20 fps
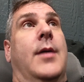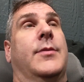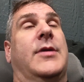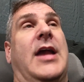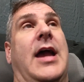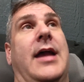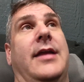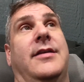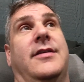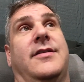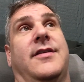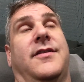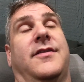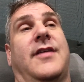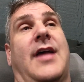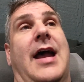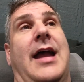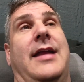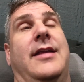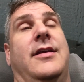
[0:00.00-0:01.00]
kind of
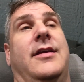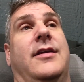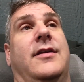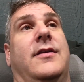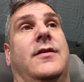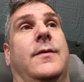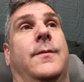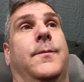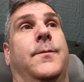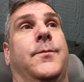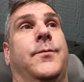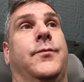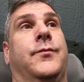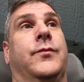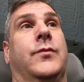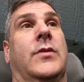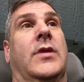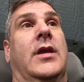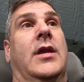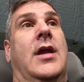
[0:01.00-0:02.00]
decided
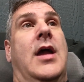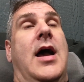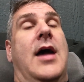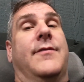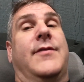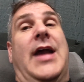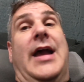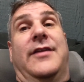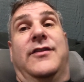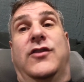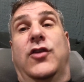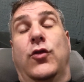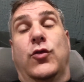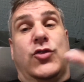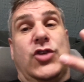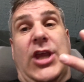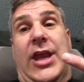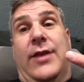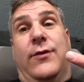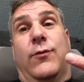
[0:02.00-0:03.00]
I've got
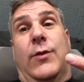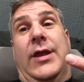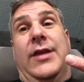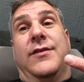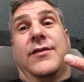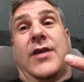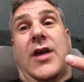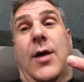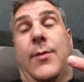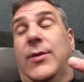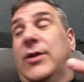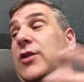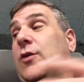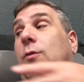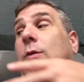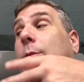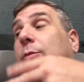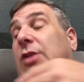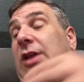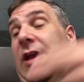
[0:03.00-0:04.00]
2 chain rings coming
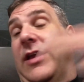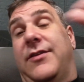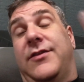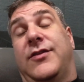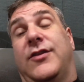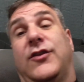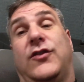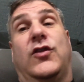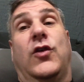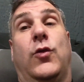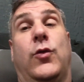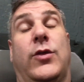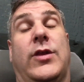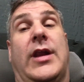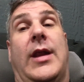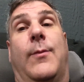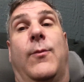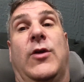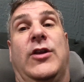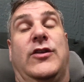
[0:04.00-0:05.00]
to replace the 2
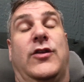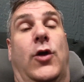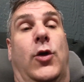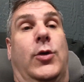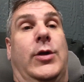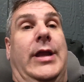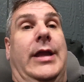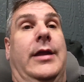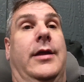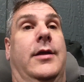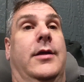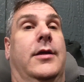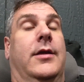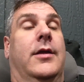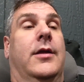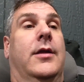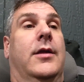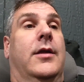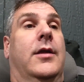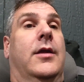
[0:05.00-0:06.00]
that I'm returning.
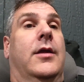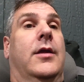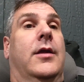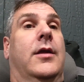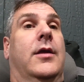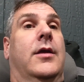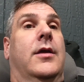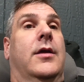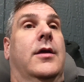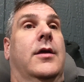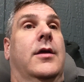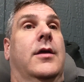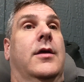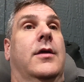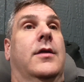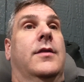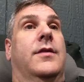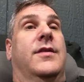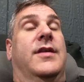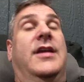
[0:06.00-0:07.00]

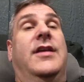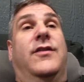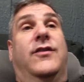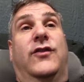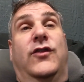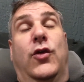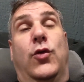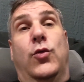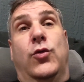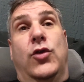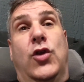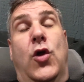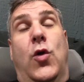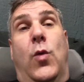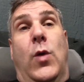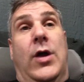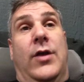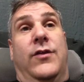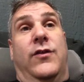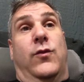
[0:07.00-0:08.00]
These 2 new
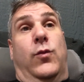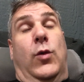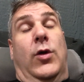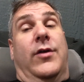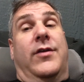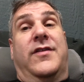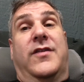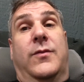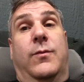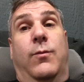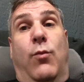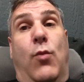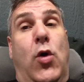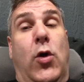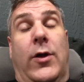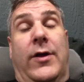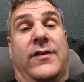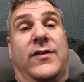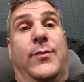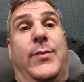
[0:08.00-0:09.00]
ones were
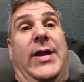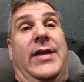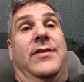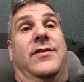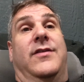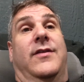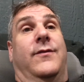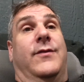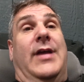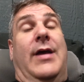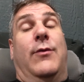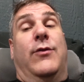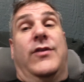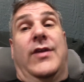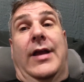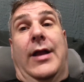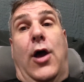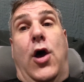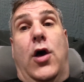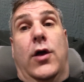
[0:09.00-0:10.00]
more expensive. That
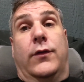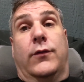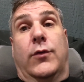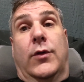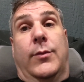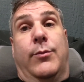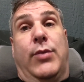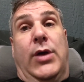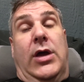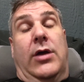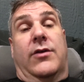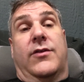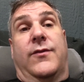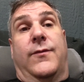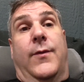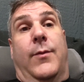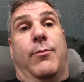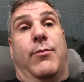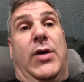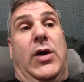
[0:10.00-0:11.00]
was like $100
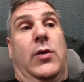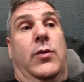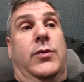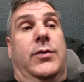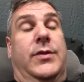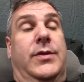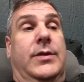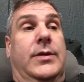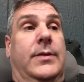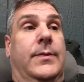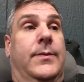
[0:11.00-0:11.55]
for both.